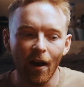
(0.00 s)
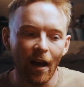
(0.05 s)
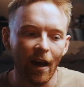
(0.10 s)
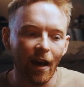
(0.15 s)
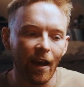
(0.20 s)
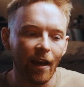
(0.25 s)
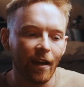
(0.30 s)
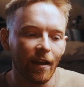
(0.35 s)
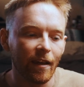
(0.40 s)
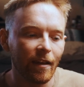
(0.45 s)

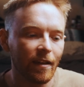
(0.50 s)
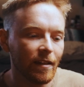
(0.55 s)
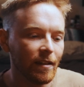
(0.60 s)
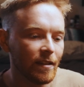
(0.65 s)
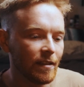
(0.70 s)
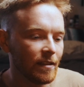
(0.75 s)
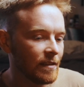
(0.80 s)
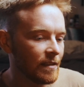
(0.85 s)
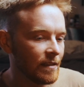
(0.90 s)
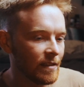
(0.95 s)
I
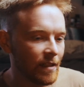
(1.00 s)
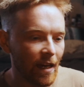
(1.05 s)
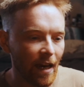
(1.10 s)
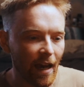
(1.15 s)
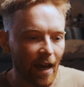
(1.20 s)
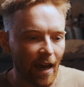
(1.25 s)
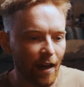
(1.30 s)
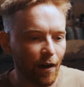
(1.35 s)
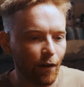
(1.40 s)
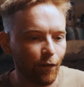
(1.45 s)

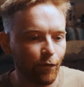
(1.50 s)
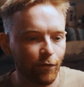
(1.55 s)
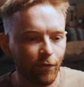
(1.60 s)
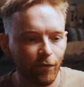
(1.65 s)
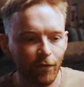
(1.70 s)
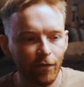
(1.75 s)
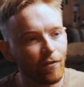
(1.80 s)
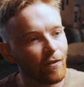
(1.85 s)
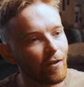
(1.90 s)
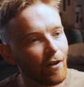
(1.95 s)

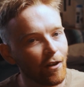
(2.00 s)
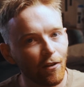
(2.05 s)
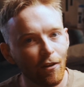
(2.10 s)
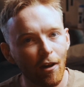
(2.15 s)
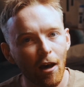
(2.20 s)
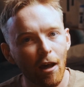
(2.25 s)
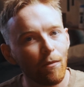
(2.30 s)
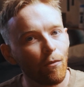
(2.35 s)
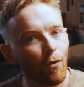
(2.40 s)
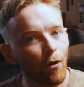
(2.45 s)
have a
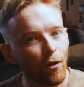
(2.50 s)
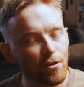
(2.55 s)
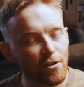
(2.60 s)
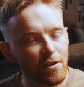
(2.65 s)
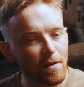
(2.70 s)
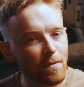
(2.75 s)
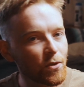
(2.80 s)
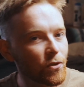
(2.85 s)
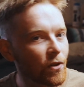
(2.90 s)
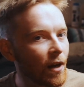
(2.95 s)
lot more
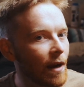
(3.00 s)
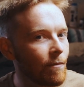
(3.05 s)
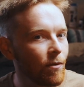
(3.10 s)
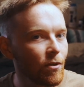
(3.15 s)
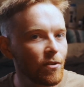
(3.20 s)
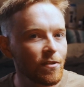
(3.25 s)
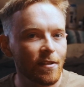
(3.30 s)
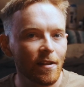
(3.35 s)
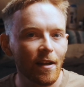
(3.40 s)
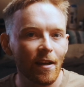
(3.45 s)

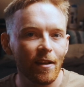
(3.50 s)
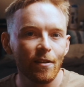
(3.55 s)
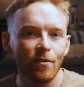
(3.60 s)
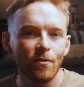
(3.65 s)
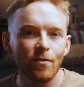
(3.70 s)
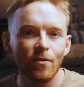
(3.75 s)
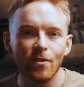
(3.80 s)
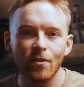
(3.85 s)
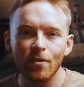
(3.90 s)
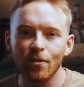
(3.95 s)
subscribers than I
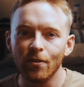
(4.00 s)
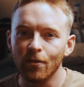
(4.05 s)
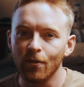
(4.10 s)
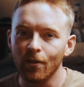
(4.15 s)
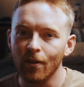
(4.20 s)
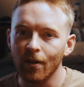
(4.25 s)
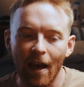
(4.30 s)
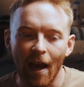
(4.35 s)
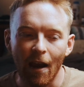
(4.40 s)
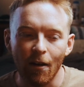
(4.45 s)
used to.
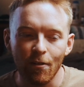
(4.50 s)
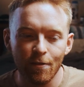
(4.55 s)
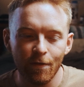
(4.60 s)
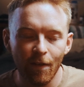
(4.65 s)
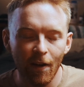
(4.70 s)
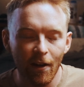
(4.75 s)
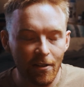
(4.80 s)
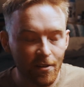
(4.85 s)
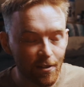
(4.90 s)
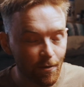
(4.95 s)
I was
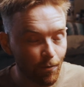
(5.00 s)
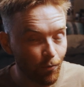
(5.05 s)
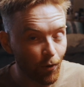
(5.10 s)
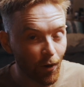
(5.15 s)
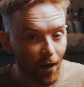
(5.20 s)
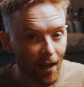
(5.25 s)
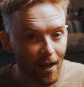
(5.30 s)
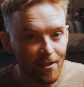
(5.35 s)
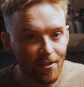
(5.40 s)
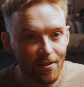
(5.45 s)
very
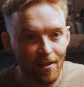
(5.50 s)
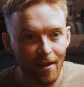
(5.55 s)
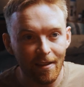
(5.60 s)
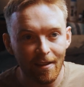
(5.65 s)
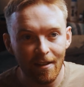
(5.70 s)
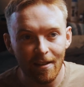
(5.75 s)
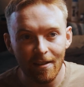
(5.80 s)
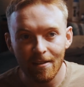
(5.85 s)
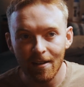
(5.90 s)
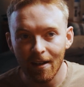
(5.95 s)
surprised at
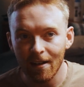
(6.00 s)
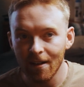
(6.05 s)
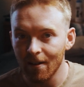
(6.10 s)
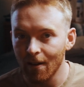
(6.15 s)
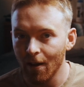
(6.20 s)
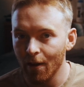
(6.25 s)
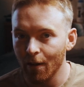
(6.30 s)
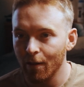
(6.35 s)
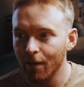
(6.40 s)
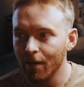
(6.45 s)
this. I did
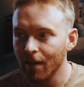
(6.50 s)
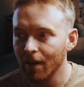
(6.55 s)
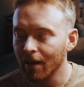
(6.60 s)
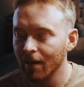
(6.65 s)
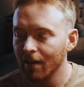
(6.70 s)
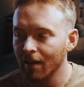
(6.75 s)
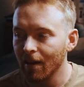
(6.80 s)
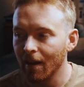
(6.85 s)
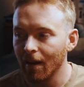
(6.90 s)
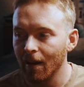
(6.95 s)
not
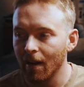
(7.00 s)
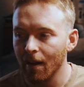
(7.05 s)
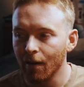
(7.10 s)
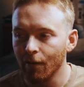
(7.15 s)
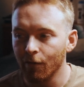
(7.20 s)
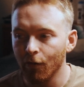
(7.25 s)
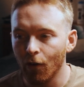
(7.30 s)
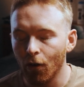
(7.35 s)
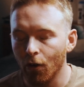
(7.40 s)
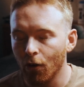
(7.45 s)
think that
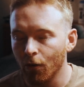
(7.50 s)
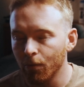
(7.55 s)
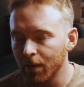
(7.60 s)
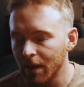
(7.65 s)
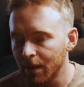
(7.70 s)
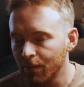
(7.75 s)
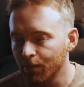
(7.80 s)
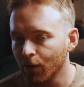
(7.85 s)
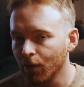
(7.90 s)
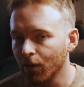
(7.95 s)
of all
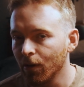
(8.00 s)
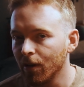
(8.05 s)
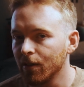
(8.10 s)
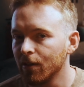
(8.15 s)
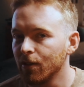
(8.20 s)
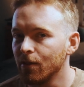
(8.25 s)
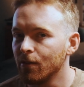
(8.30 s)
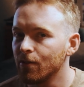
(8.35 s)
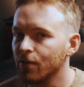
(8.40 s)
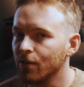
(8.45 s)
people on
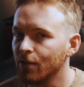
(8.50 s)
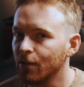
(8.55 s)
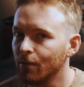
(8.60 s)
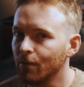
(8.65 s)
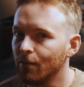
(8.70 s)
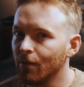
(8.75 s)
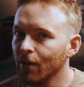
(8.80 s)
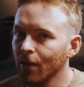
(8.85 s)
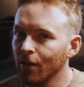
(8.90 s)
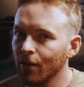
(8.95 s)

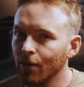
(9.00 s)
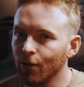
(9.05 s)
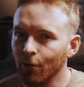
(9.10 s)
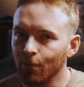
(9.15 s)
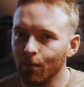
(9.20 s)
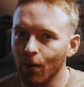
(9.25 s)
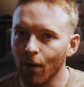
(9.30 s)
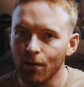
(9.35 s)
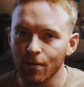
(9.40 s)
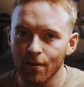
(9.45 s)
YouTube who
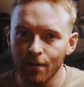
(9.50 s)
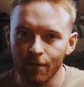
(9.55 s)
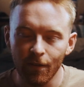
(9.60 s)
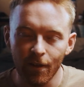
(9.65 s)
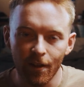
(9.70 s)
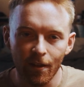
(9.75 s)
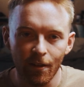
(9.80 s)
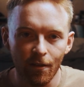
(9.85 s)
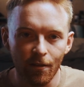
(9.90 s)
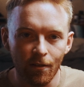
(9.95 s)
post
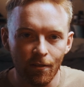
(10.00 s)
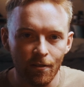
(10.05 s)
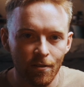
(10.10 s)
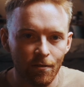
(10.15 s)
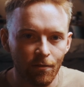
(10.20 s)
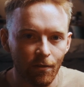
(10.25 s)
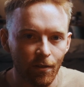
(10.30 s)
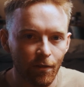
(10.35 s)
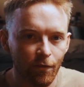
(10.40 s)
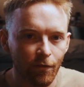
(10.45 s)

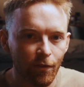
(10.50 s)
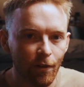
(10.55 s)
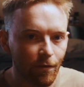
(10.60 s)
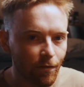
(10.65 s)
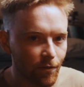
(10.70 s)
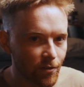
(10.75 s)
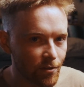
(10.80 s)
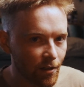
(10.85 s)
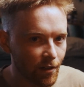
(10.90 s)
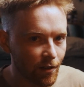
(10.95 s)
videos with film
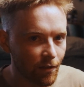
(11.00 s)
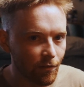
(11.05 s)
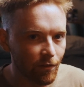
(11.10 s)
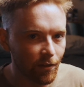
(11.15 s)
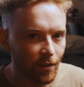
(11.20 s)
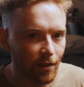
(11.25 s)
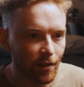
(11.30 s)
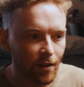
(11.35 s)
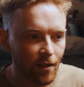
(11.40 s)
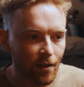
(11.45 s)

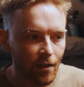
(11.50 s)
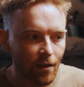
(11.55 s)
photography,